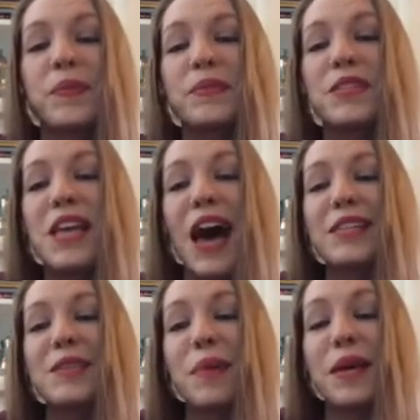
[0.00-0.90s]

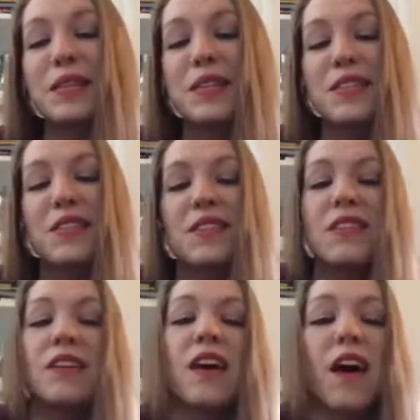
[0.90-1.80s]
sax and bassist.
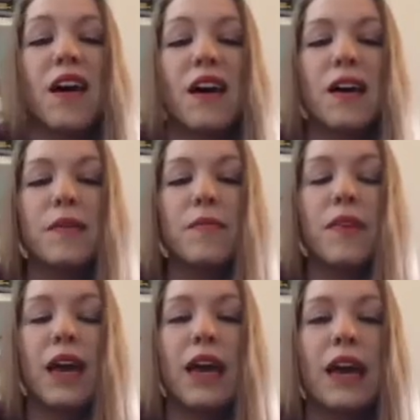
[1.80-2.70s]

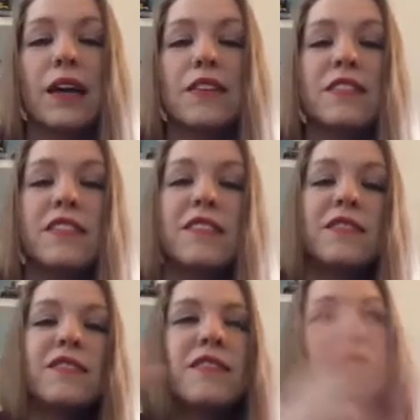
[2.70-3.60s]
And
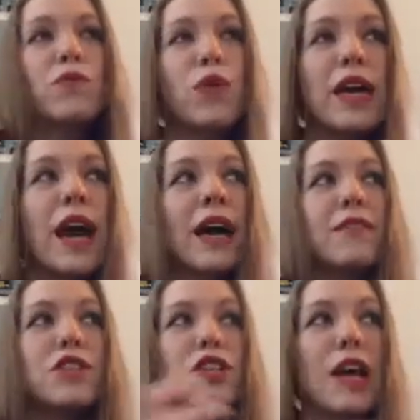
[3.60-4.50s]
we kind of
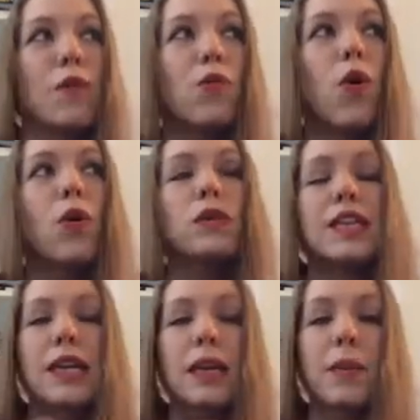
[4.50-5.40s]
just like rolled
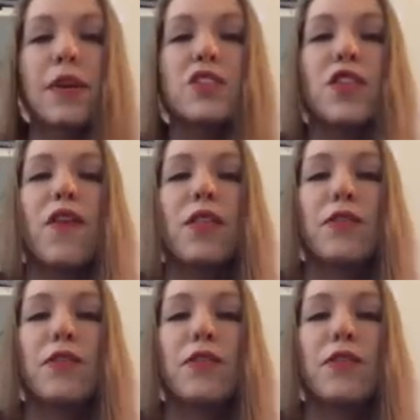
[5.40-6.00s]
in a bunch of other